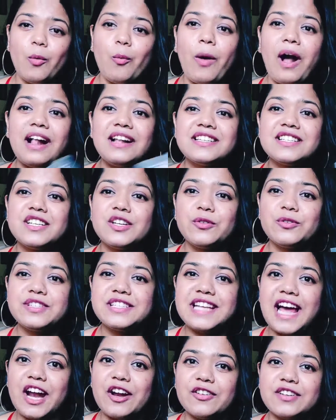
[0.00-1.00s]
Wild Unknown
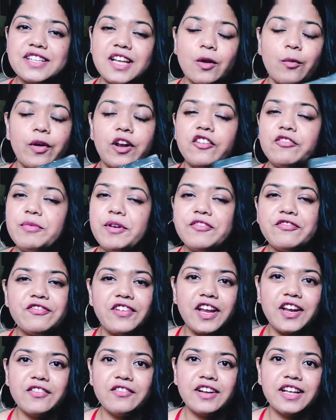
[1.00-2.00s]
Tarot deck, one of my
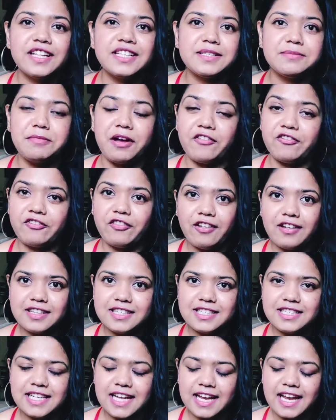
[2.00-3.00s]
favorites, my
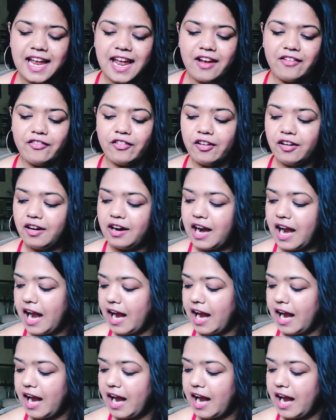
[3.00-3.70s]
first deck ever.